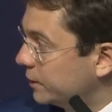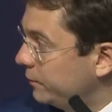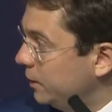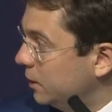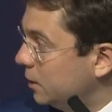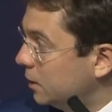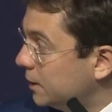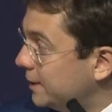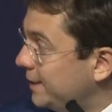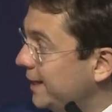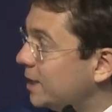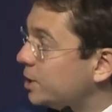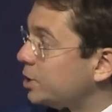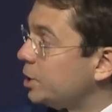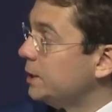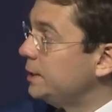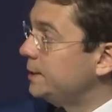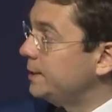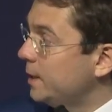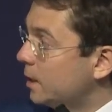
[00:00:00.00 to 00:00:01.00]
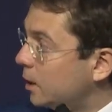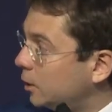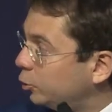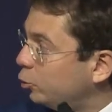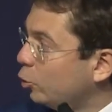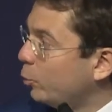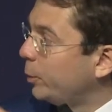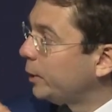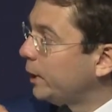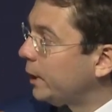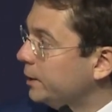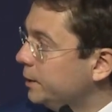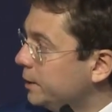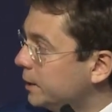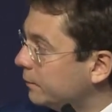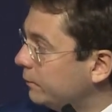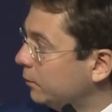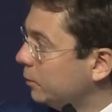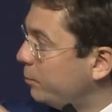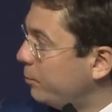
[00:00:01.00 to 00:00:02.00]
it was one thing,
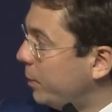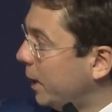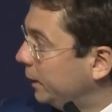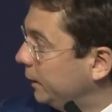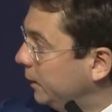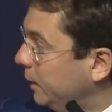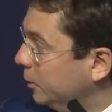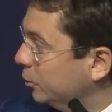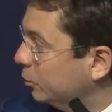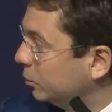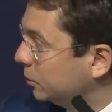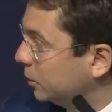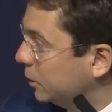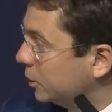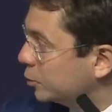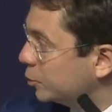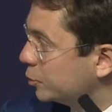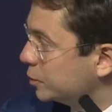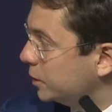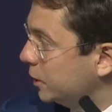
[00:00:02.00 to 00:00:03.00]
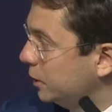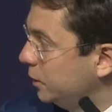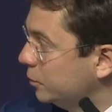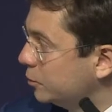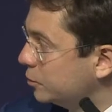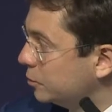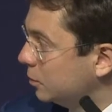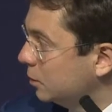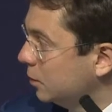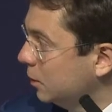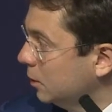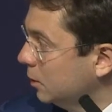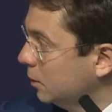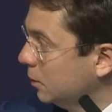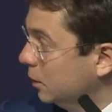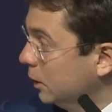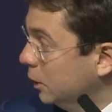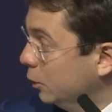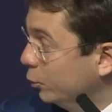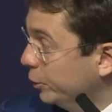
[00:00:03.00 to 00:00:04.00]
but now
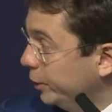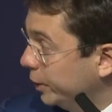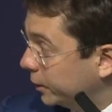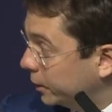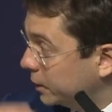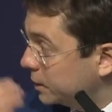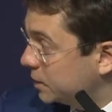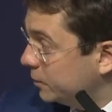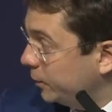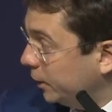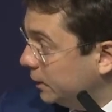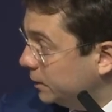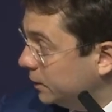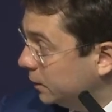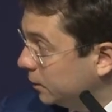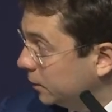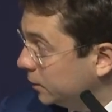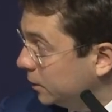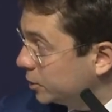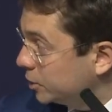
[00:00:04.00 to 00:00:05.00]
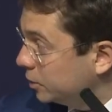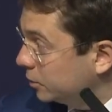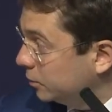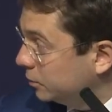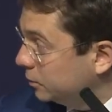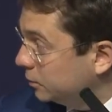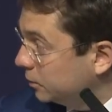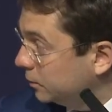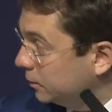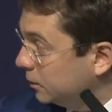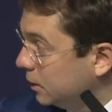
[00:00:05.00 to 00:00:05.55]
much more people